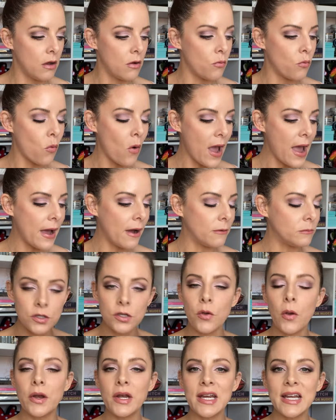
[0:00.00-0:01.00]
Wow.
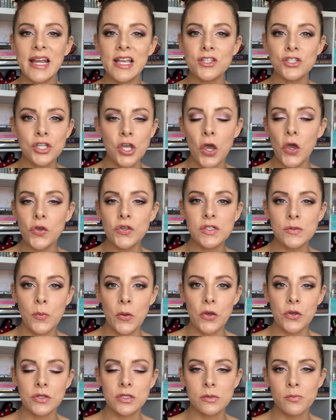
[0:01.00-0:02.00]
You only need 2
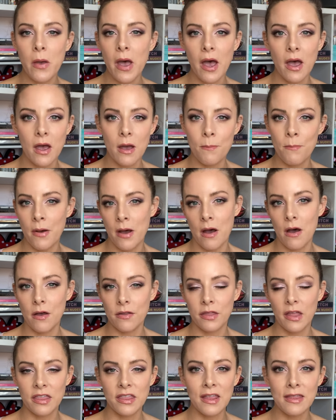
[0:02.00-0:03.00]
spoons per
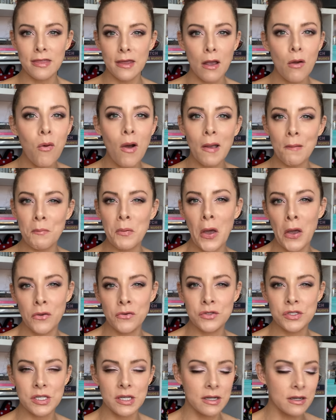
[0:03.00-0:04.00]
bath. I think they're quite
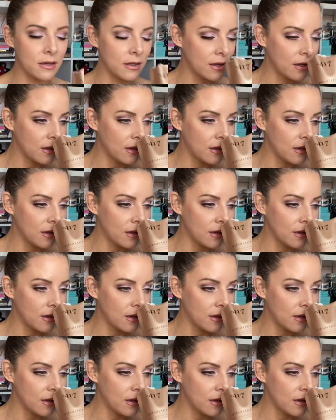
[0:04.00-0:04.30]
potent.